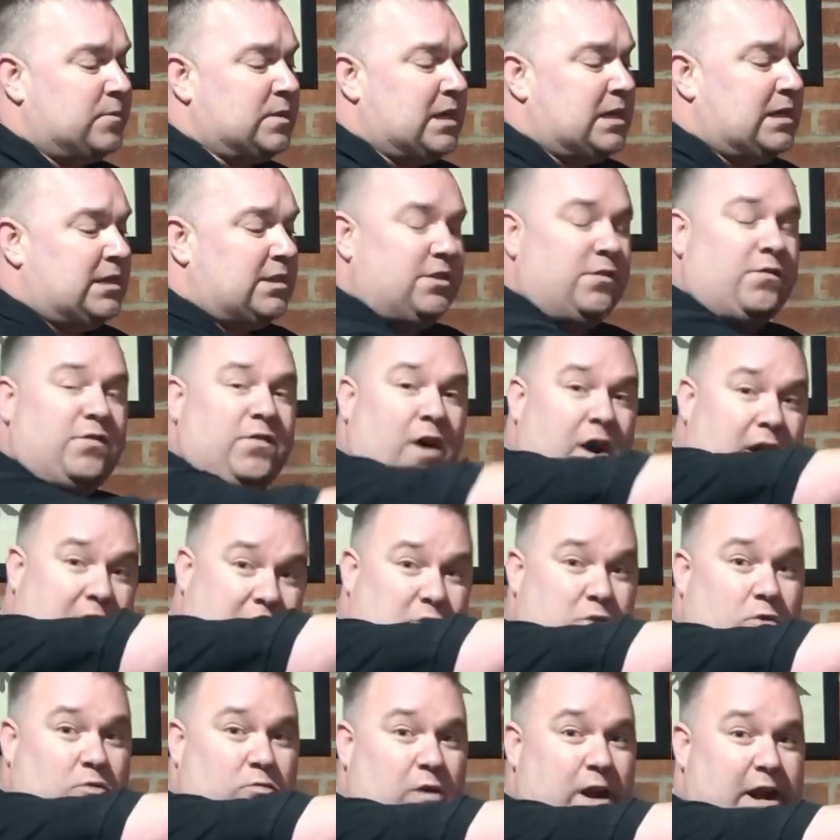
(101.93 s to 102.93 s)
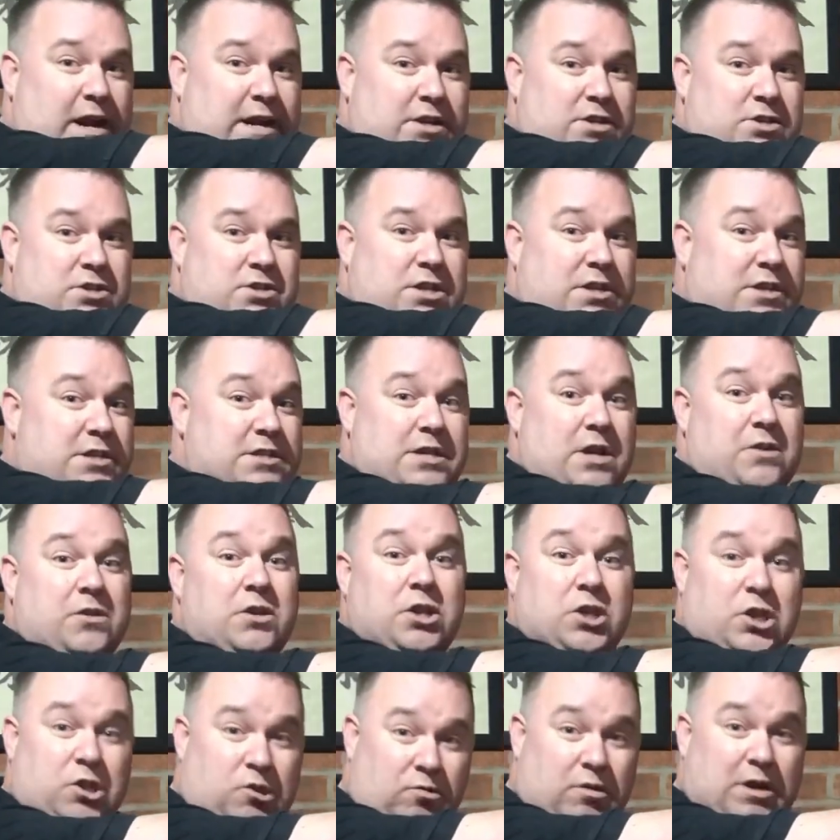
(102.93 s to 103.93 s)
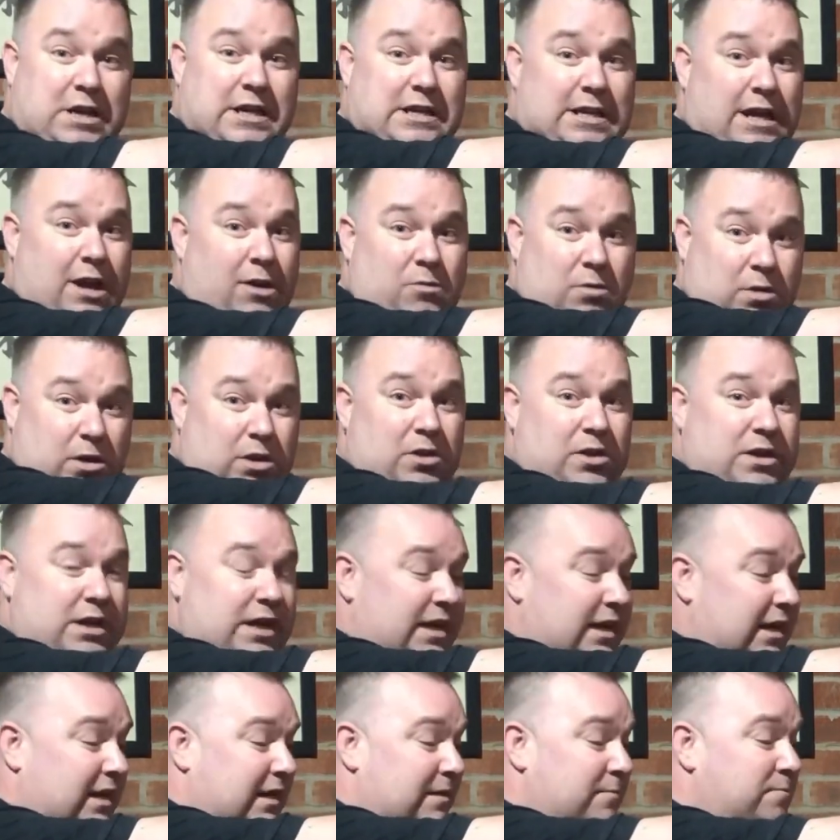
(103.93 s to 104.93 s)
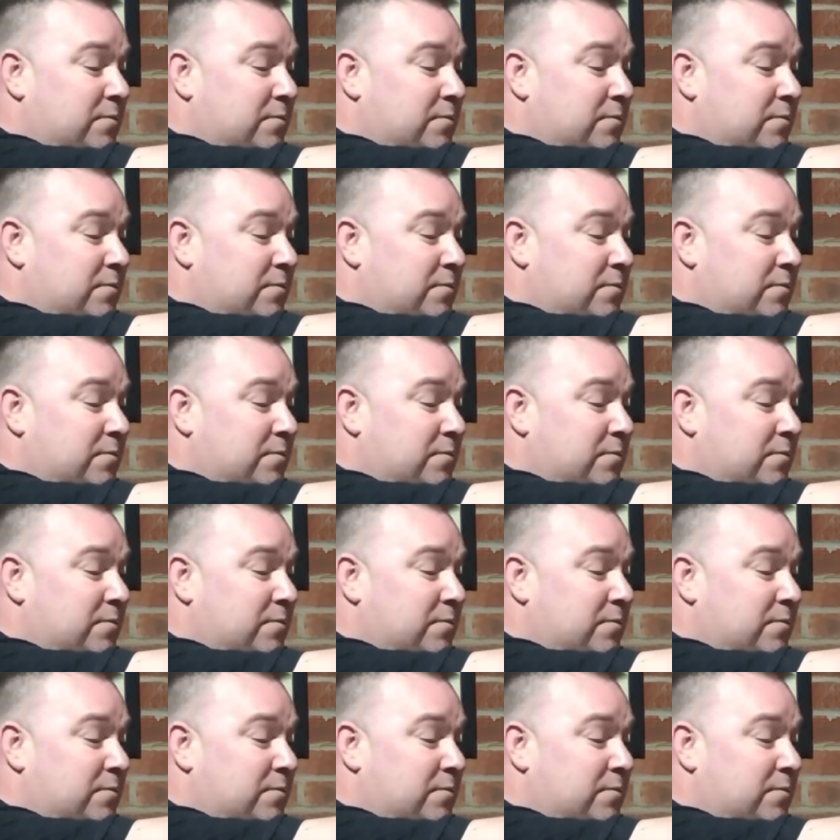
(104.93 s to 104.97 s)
The final range, so there's only three that we're looking at,